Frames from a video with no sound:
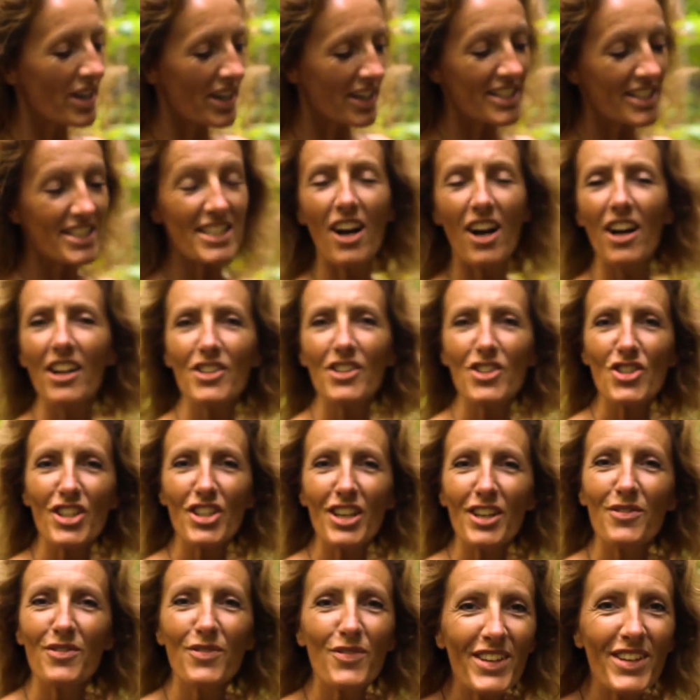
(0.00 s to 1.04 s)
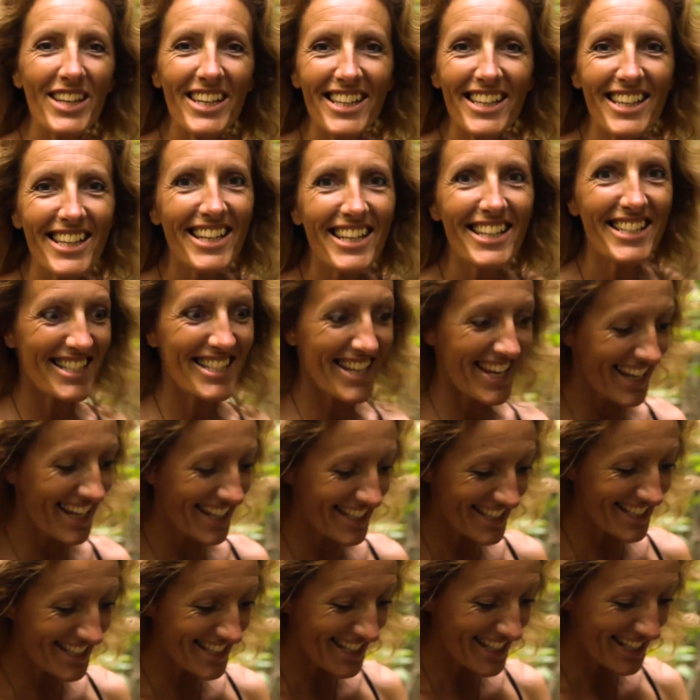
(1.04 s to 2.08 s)
been part of a tree it's a
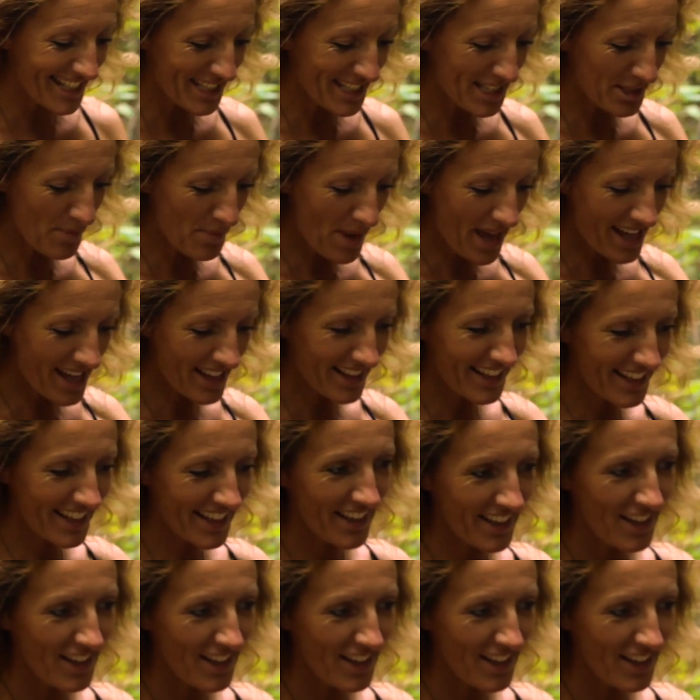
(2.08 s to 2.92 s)
limb of a tree it's been